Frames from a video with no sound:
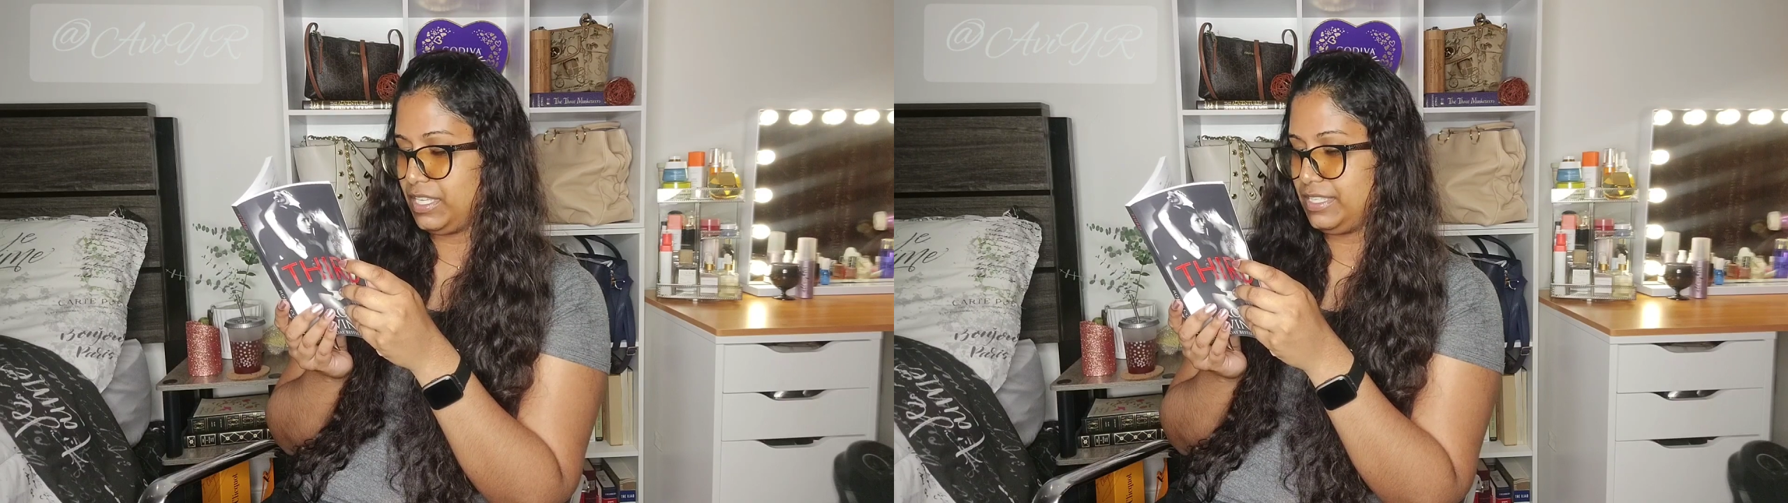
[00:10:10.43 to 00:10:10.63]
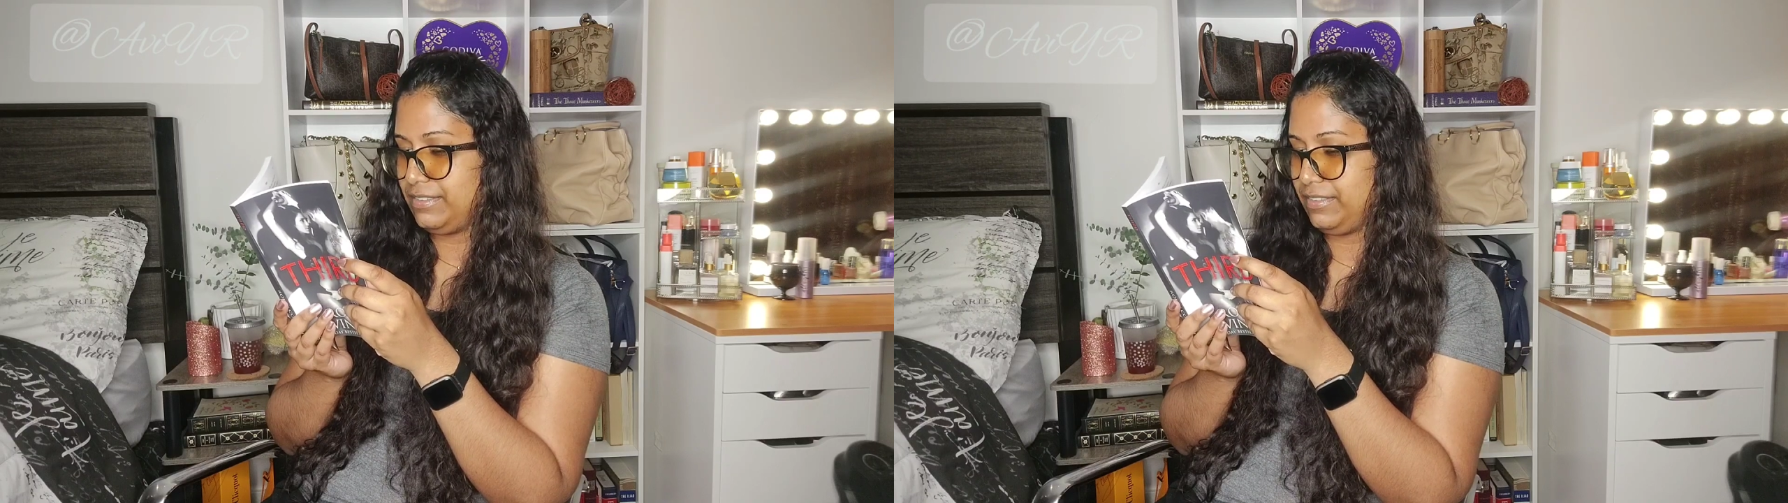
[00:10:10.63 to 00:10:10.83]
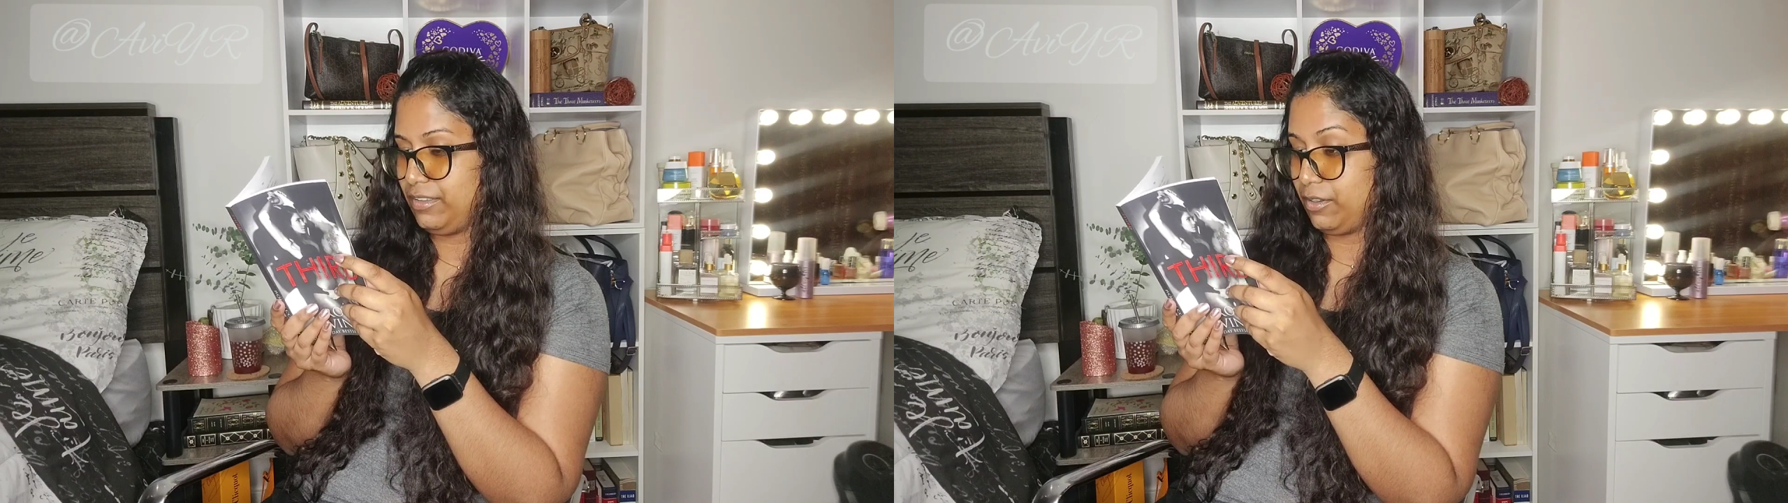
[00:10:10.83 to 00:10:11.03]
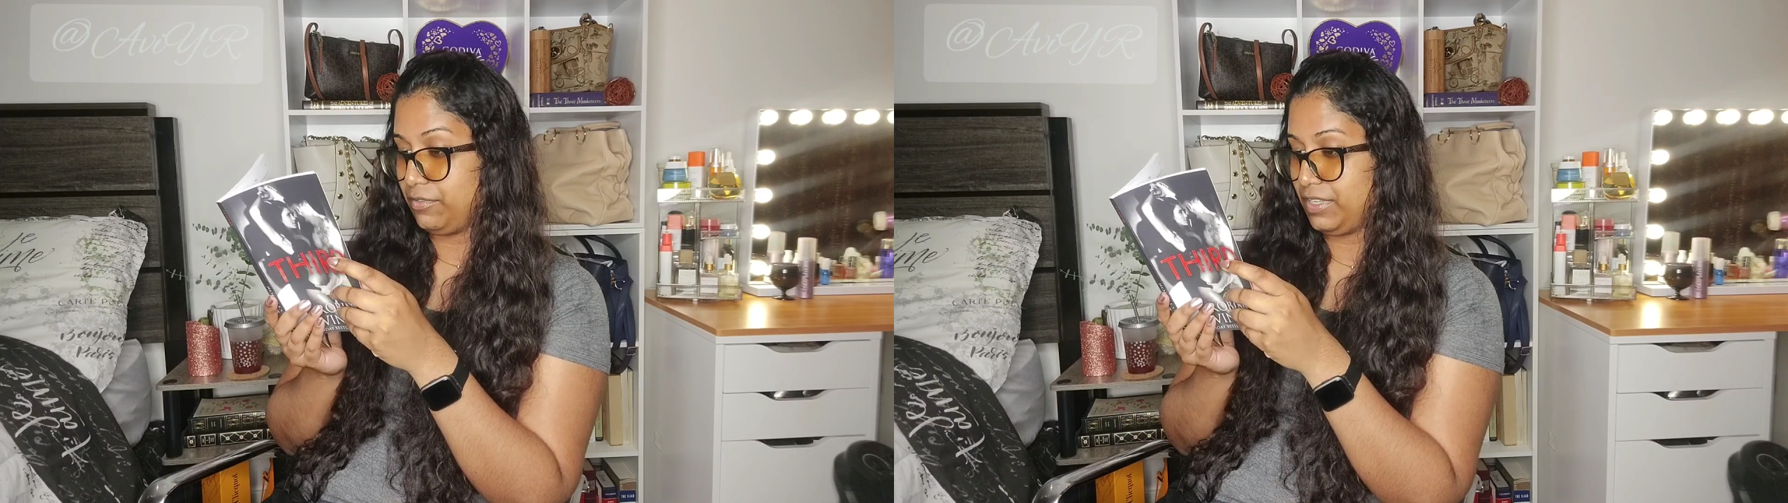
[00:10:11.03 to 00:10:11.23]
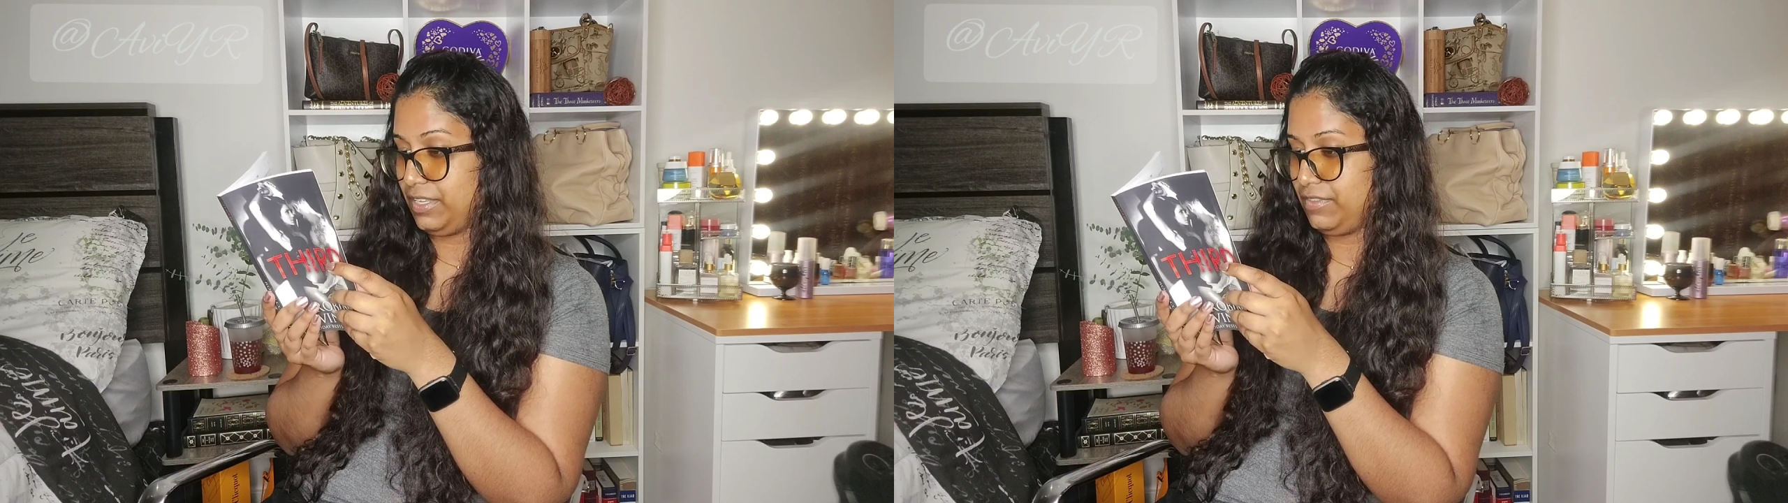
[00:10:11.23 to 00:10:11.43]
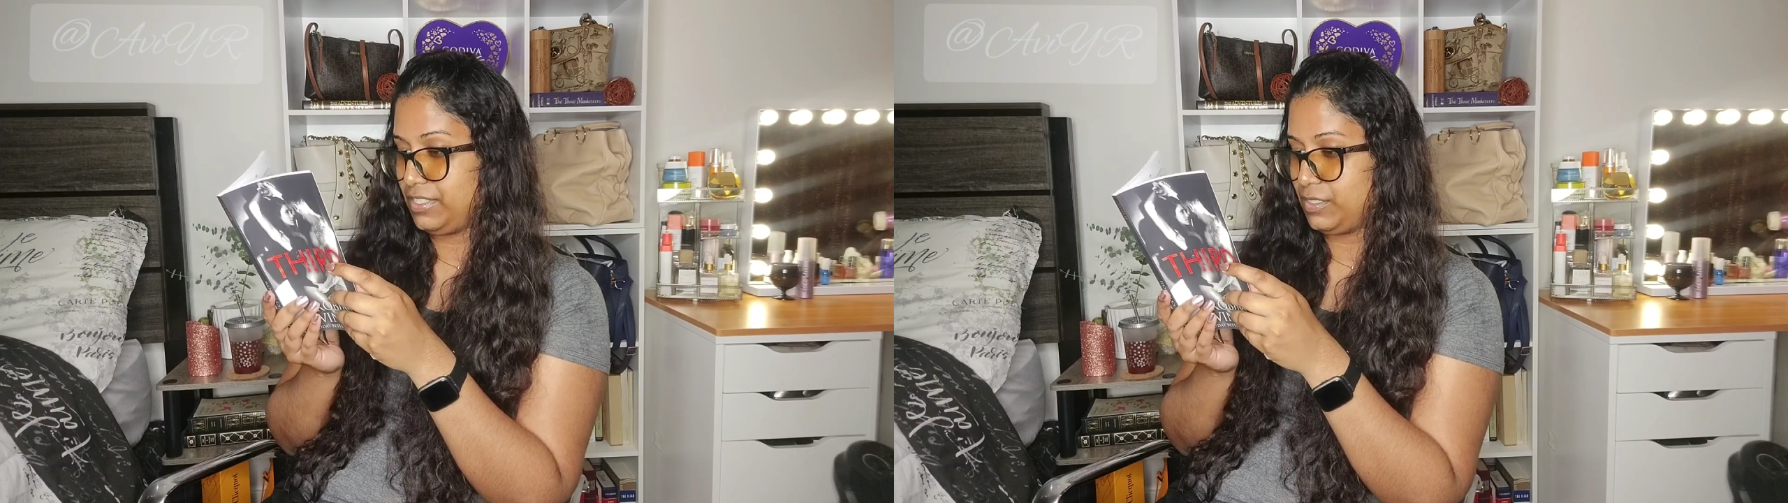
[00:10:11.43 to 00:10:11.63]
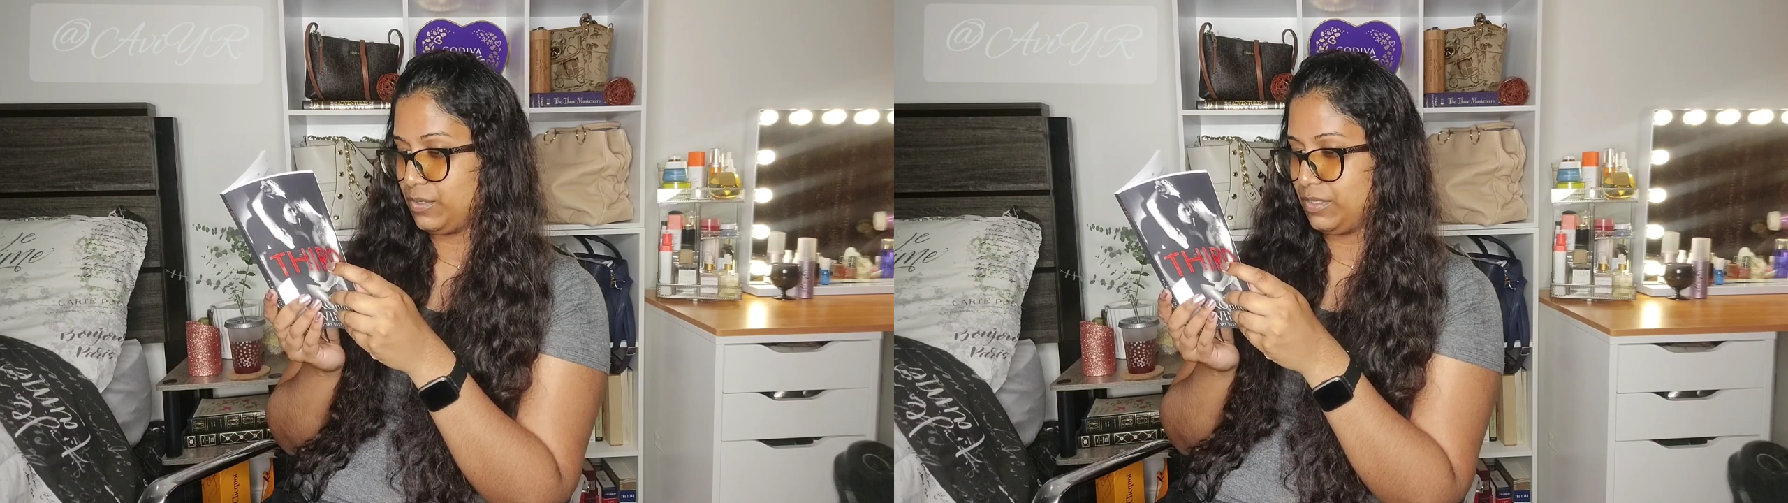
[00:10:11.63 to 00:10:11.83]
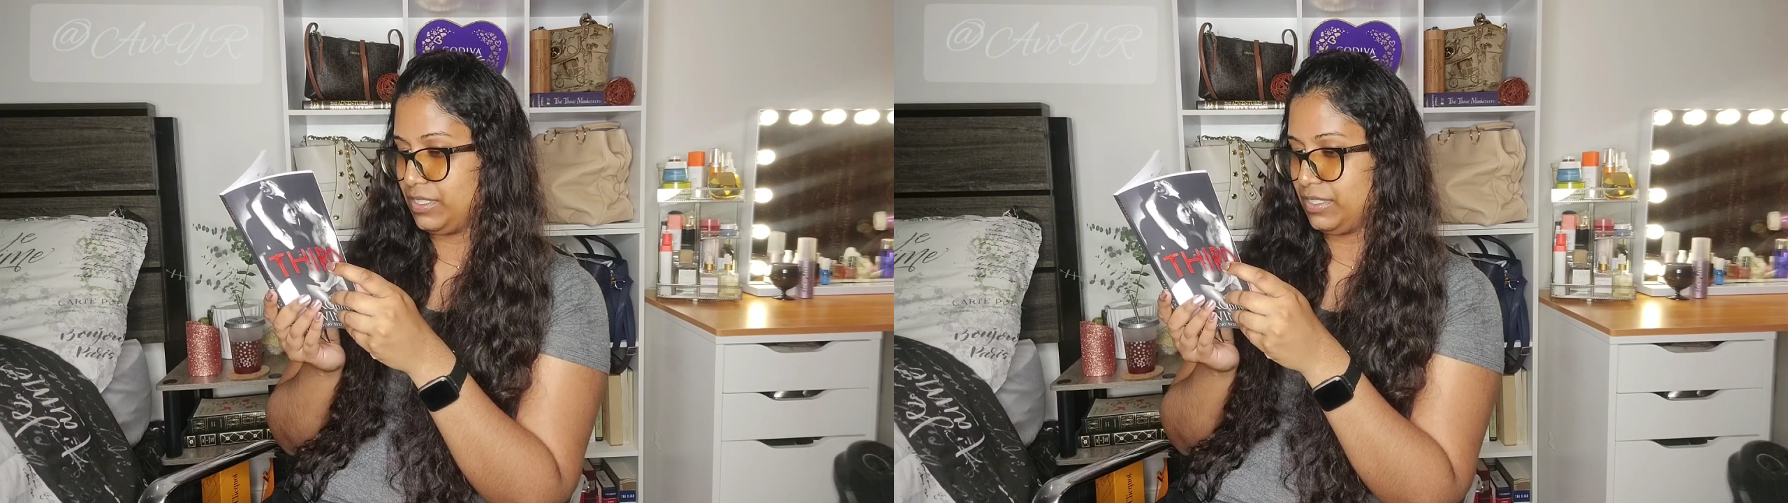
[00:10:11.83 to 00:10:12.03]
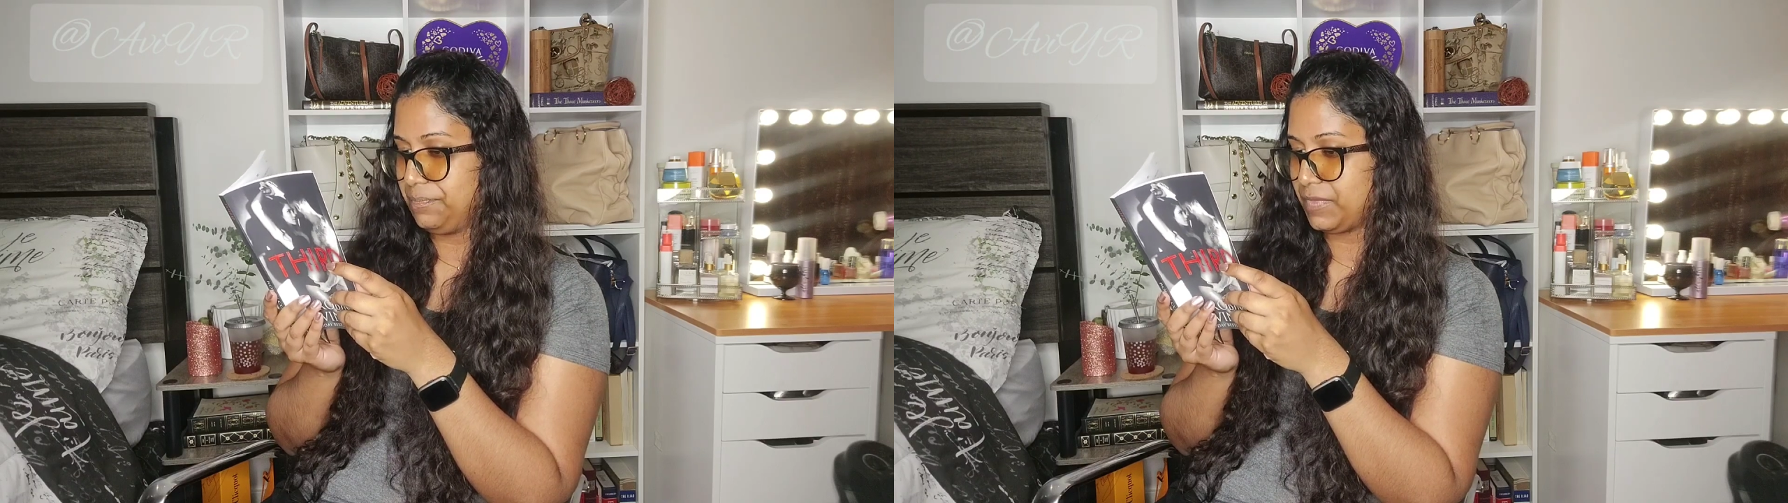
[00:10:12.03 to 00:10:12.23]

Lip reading: Evie Stoller.